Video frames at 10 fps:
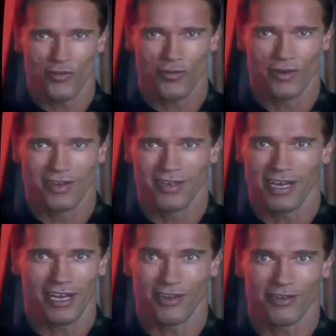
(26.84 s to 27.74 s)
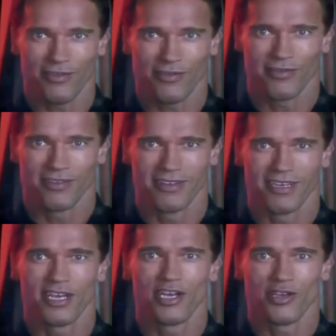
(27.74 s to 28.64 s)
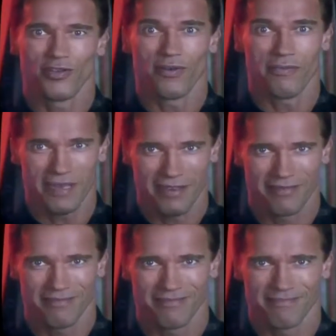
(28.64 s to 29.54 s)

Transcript: You are not you. You're me.